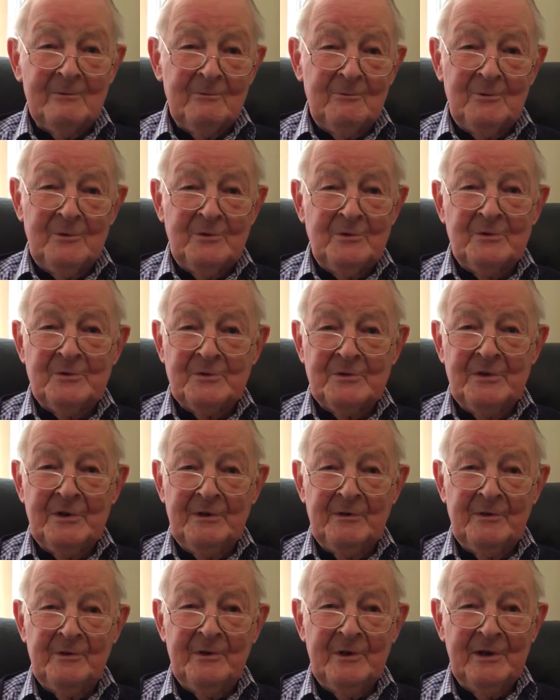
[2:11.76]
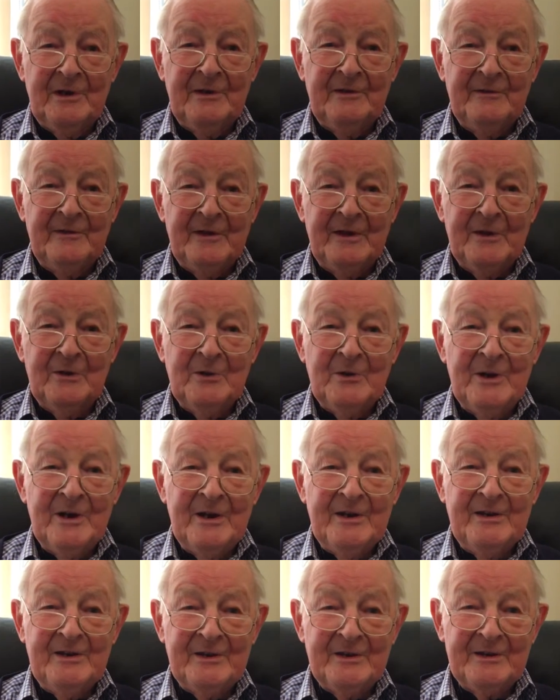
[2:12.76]
which was not really a very good
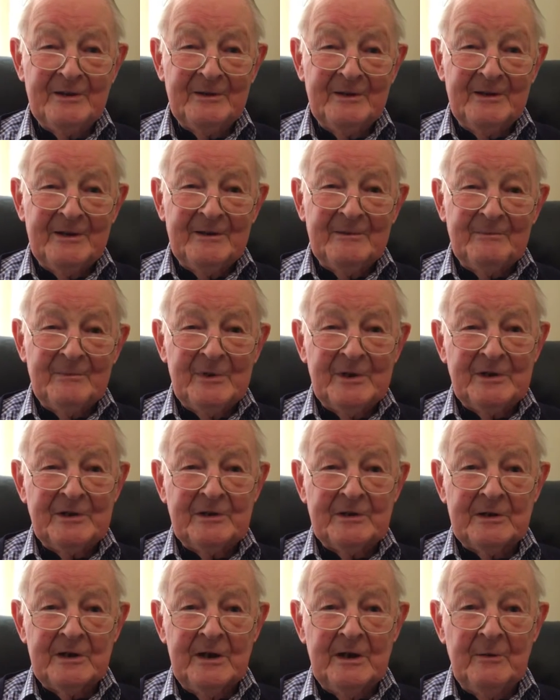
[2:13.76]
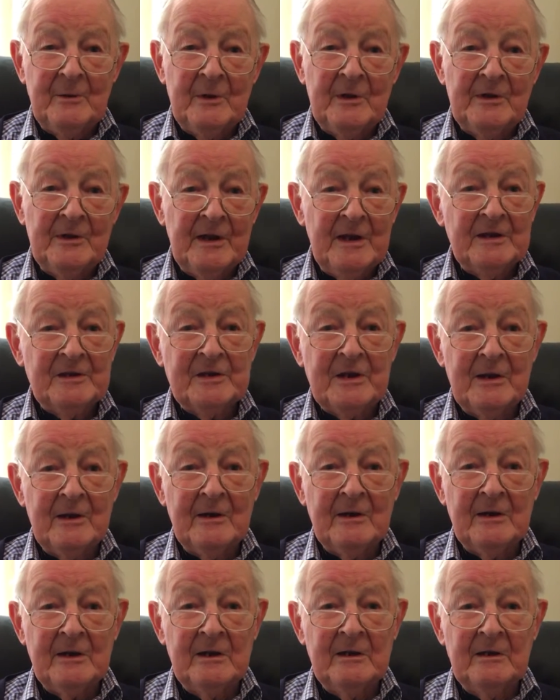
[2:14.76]
idea. But anyway, that's
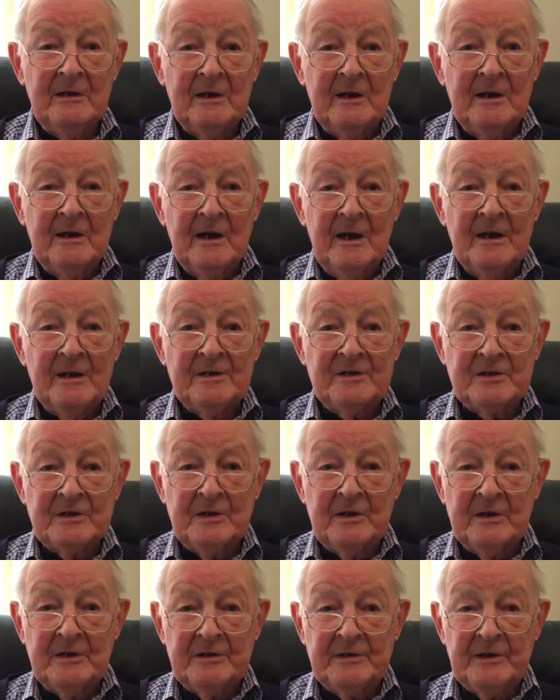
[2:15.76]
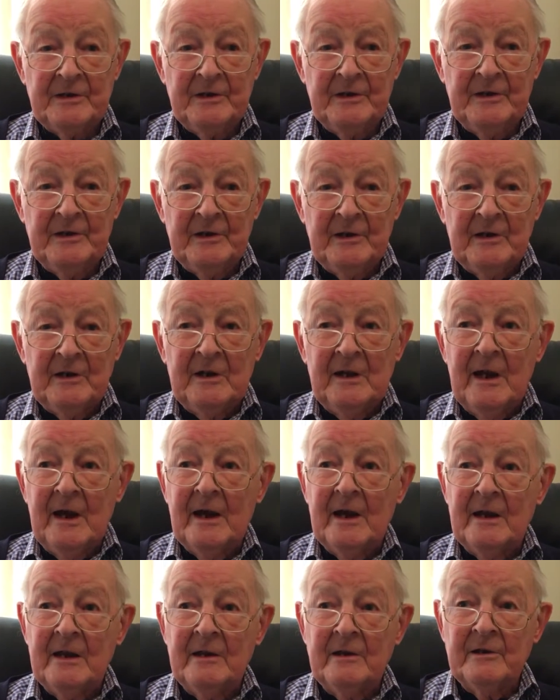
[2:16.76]
how I started,
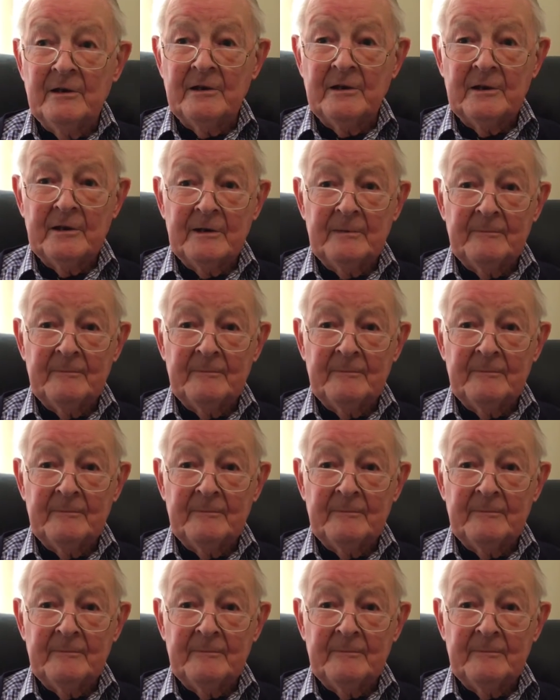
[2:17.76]
and